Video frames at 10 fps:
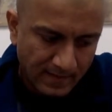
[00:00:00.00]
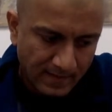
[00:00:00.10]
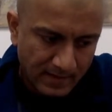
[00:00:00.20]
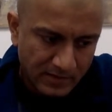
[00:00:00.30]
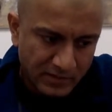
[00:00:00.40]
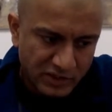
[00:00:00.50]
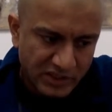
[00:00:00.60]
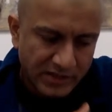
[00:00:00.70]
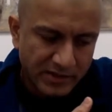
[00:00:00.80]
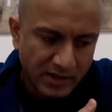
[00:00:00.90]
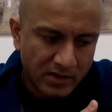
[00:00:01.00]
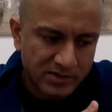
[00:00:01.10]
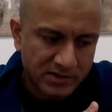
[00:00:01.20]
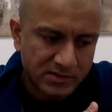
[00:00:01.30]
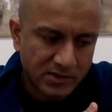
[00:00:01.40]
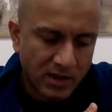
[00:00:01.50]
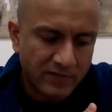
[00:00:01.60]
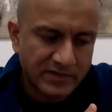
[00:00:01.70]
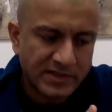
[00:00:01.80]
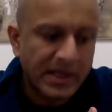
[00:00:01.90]
the machine intelligence
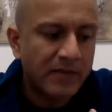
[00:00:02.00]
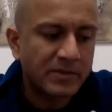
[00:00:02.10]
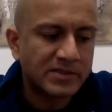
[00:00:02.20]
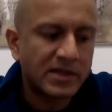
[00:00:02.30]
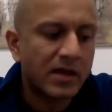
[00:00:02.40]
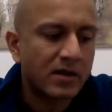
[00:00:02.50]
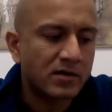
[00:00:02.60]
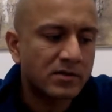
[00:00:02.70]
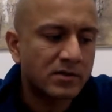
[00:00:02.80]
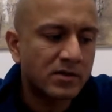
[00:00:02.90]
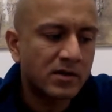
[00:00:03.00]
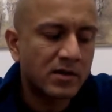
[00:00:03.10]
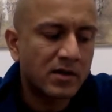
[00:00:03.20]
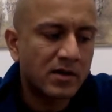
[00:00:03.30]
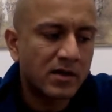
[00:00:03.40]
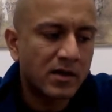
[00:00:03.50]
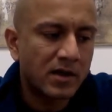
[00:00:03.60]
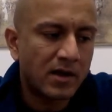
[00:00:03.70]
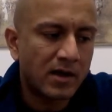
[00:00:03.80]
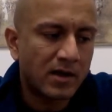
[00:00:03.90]
obviously can be scaled
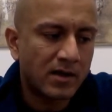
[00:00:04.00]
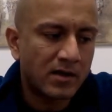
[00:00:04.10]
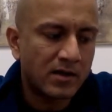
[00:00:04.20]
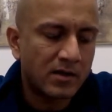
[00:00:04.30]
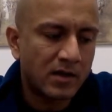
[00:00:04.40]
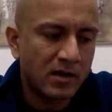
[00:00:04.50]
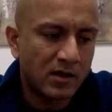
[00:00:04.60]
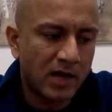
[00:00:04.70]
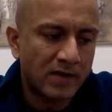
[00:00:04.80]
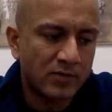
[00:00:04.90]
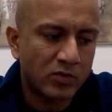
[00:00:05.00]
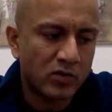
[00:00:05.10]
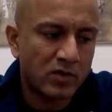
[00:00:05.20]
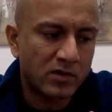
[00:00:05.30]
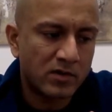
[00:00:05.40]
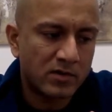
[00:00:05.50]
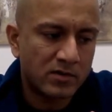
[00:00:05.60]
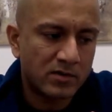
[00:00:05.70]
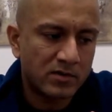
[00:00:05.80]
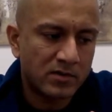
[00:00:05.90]
a lot more.
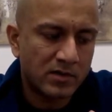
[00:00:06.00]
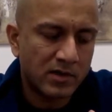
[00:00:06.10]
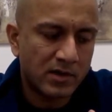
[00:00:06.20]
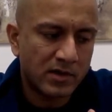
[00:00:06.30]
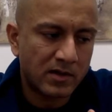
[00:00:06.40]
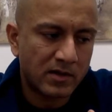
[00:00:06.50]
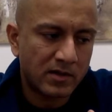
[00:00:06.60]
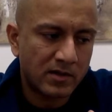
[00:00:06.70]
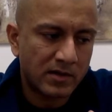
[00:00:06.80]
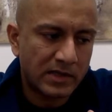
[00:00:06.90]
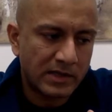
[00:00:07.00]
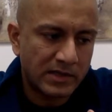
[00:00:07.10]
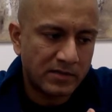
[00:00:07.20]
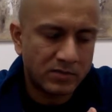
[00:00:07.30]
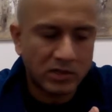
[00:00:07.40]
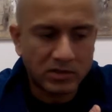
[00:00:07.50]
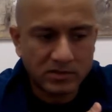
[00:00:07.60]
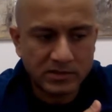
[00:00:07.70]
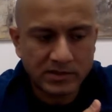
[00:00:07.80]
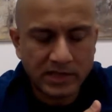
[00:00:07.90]
It
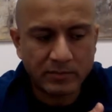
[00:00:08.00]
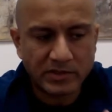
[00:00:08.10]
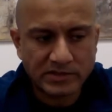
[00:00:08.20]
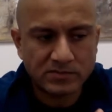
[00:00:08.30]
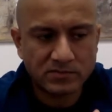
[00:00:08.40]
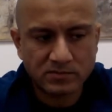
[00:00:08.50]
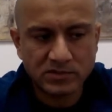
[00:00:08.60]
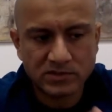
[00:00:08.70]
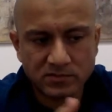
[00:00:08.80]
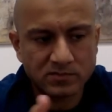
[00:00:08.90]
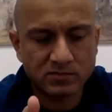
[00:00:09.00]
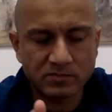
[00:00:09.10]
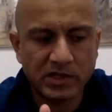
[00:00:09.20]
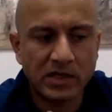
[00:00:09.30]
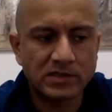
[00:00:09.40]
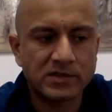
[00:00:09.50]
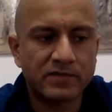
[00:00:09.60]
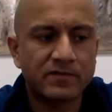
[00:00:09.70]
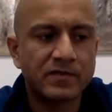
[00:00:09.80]
can be just because of